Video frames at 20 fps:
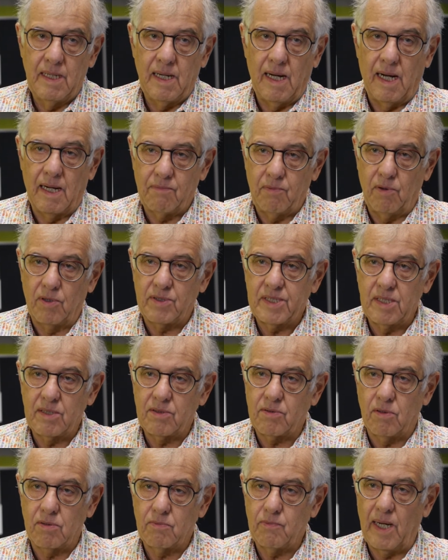are working
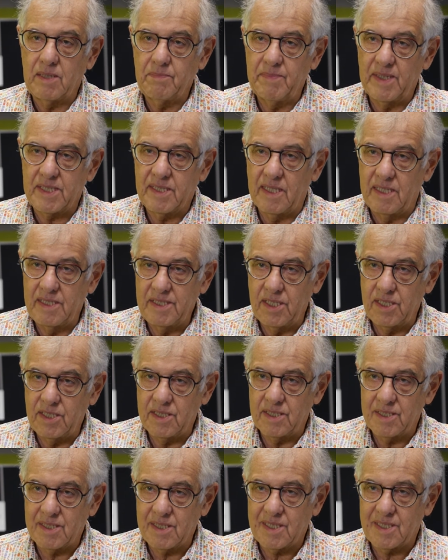on white matter
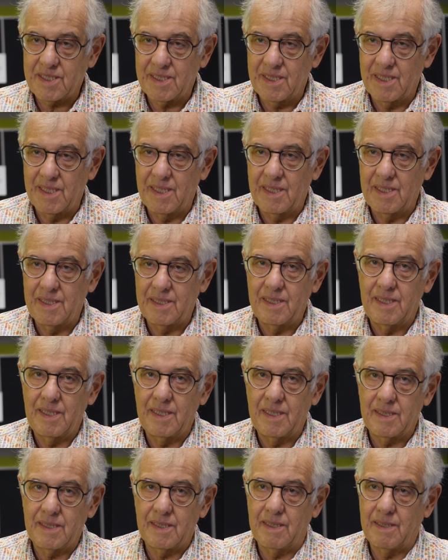lesions
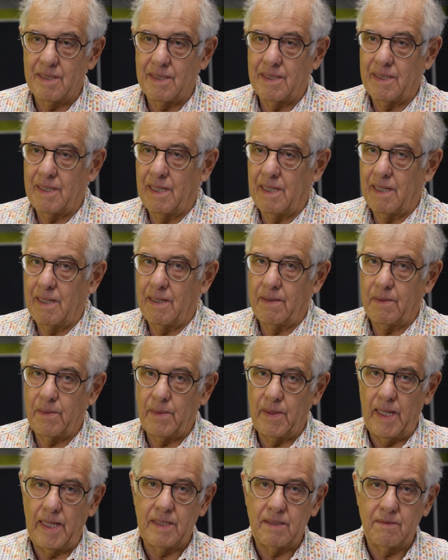
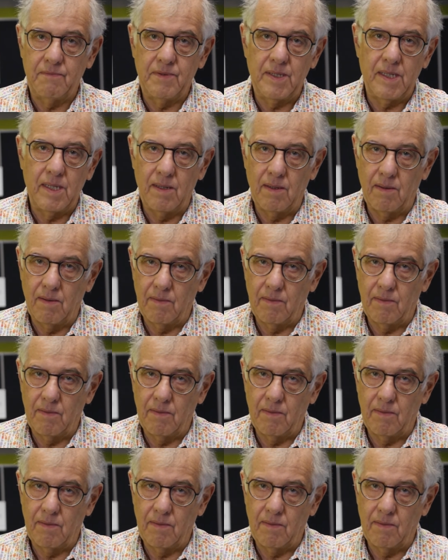and we